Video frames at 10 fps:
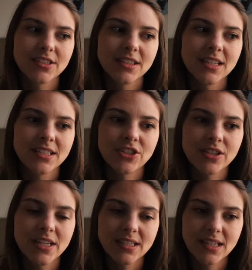
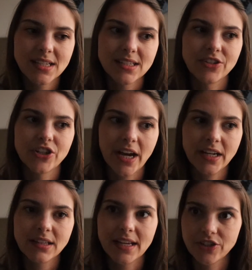the cities in
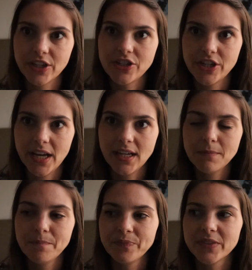China, like
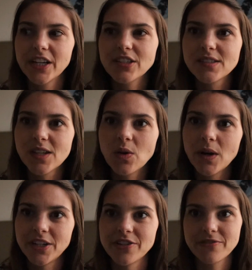Shenzhen, they're so
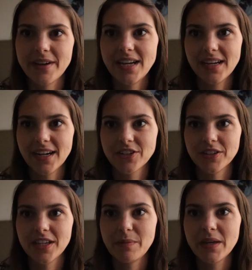underrated
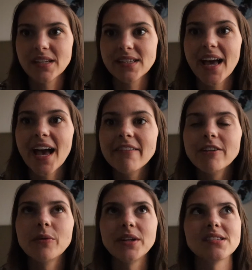actually, because
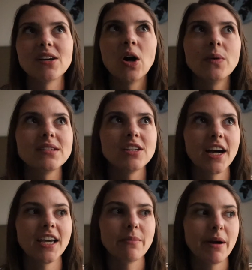everyone is always
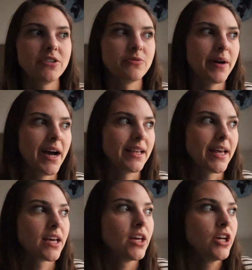talking about Dubai.
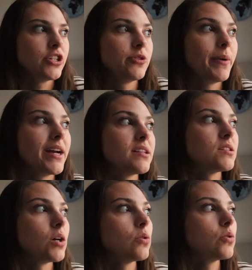Like, Dubai is so